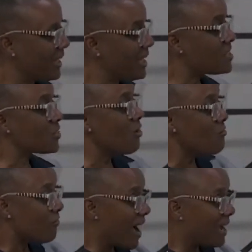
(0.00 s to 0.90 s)
It's going
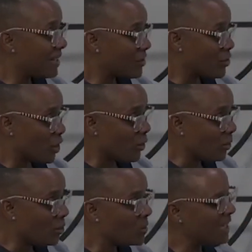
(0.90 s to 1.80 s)
to find in
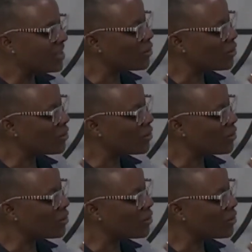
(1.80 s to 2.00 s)
you the